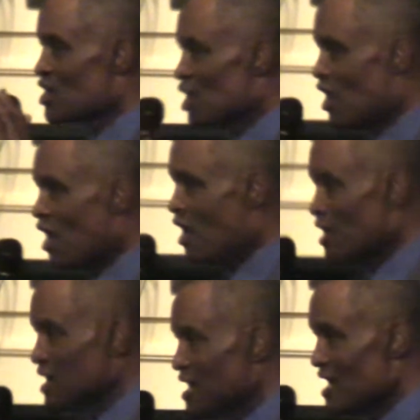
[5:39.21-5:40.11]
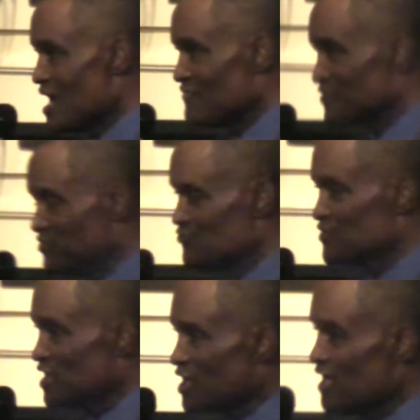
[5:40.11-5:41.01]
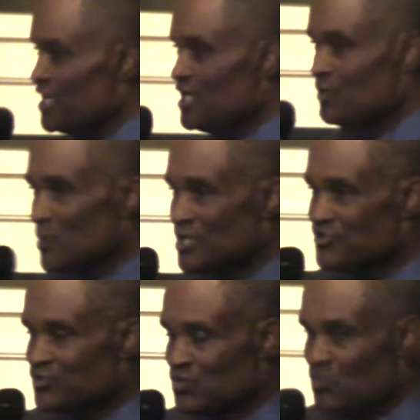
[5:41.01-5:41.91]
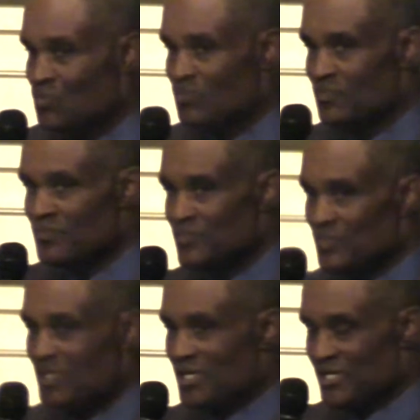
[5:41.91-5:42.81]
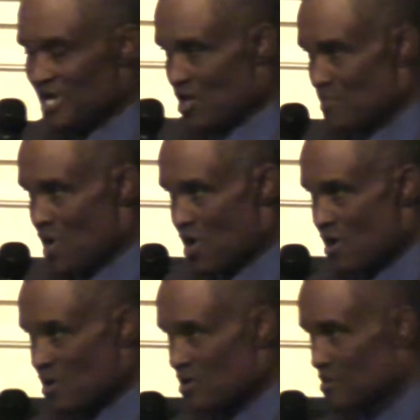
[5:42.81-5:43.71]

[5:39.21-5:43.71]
Carl, after UCLA, he went to Del Mar